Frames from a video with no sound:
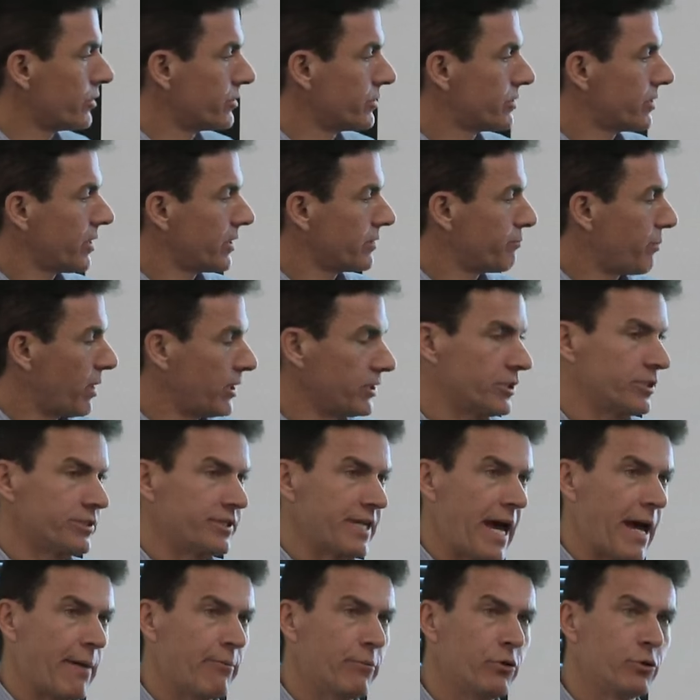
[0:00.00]
there's a bunch of
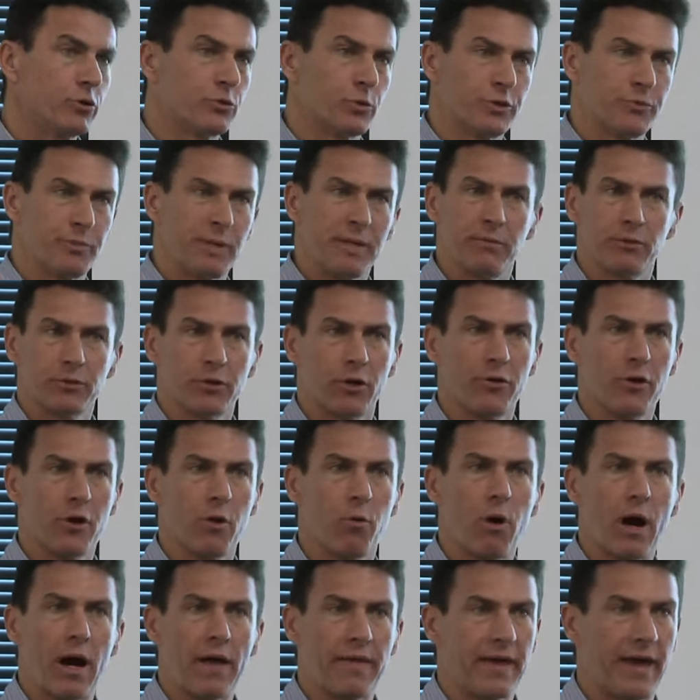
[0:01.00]
taboos which people don't
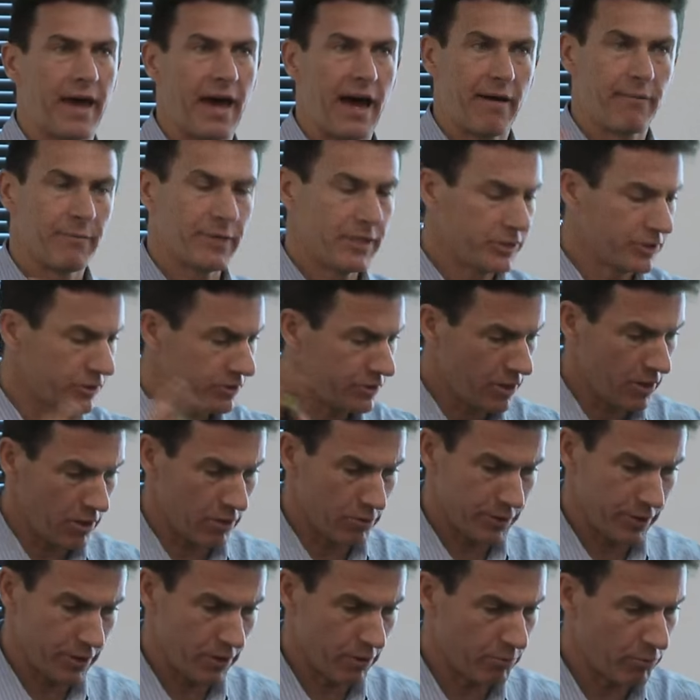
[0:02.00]
know why they have, and they just
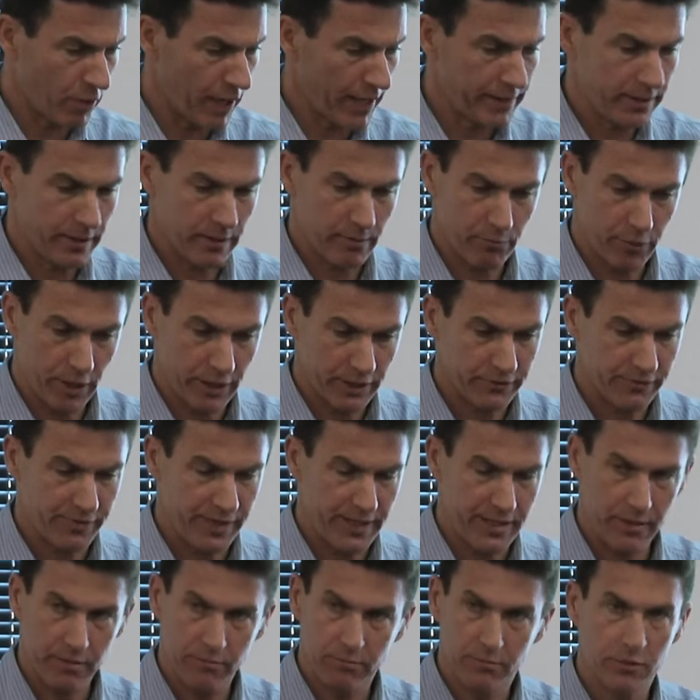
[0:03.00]
know, you know, pregnant,
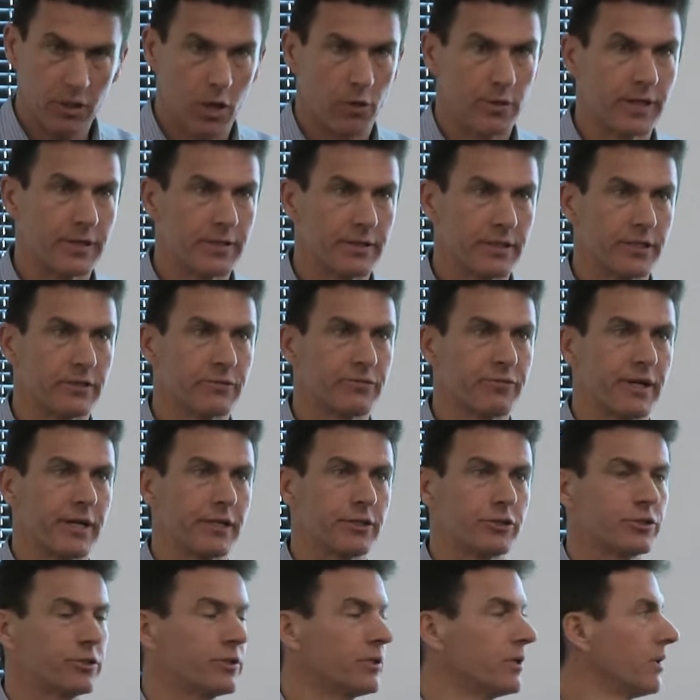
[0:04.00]
breastfeeding, don't eat these
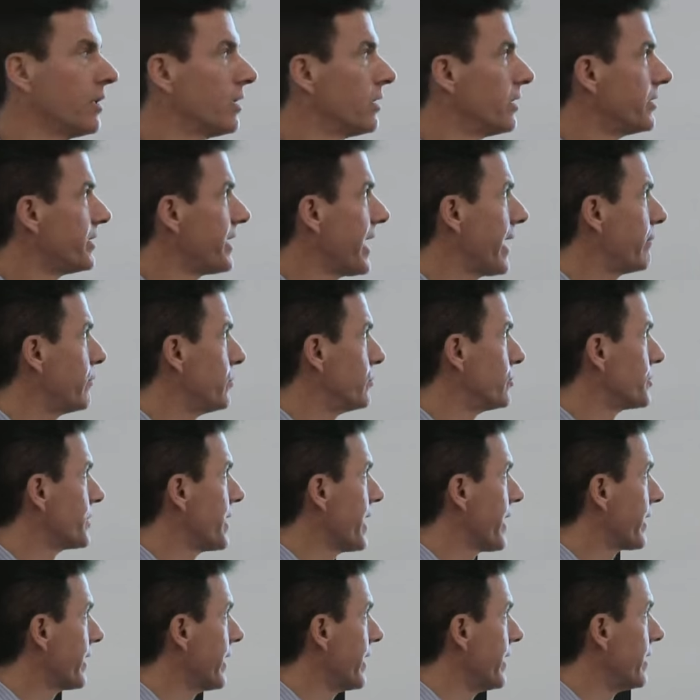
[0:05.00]
fish. The taboos
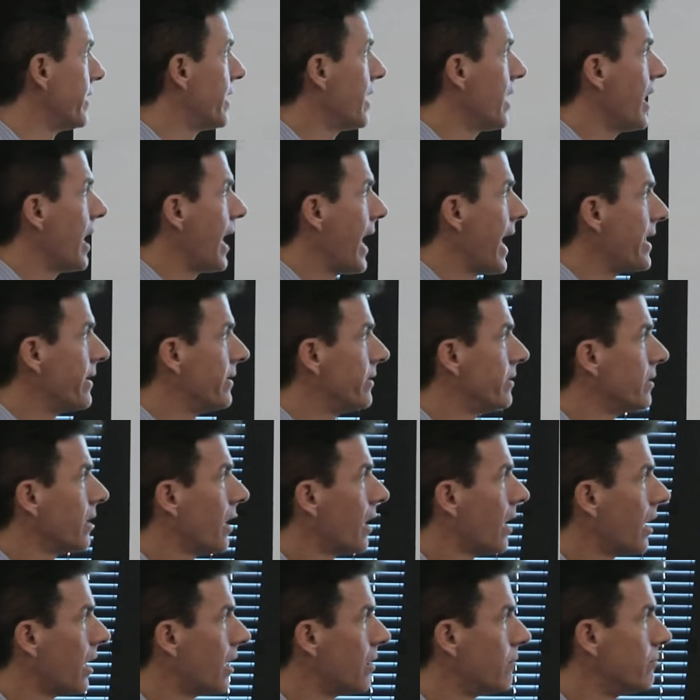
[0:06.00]
kick in.
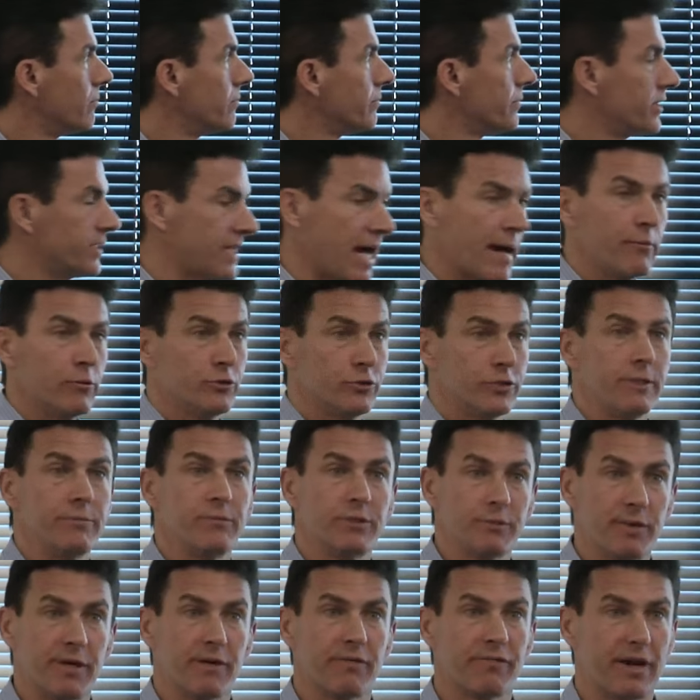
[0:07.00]
And um, the taboos seem
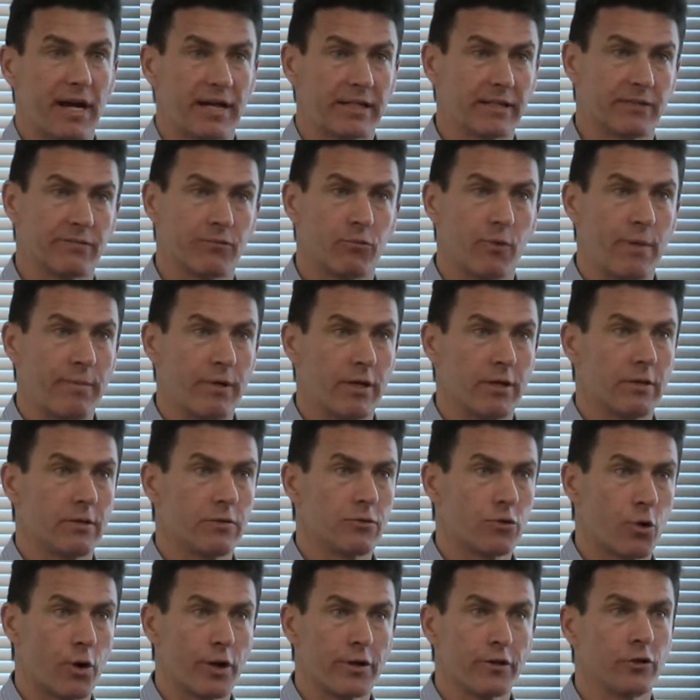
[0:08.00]
to be effective.
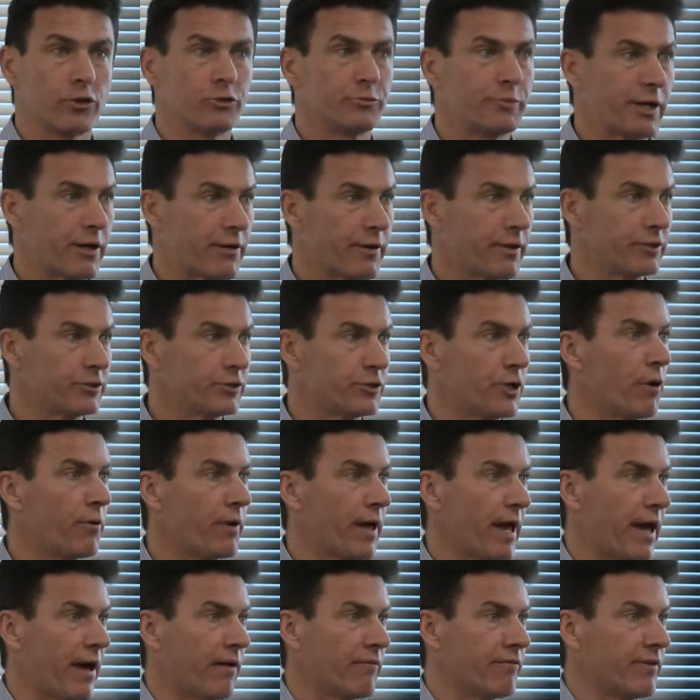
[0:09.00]
Women during those periods
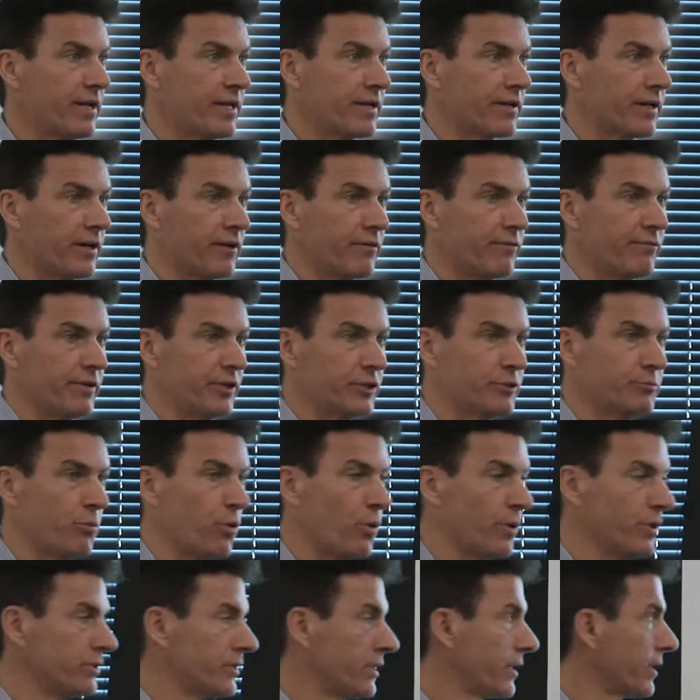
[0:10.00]
don't have any kind of fish
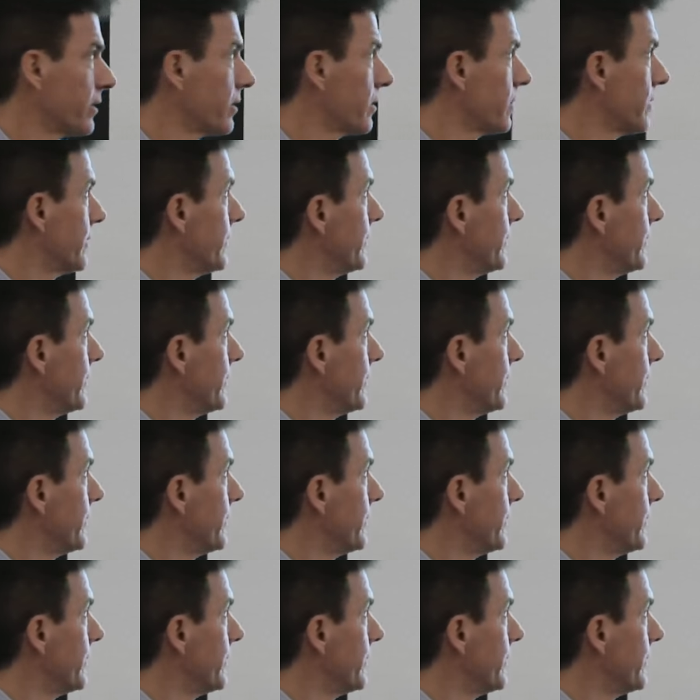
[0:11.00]
poisoning.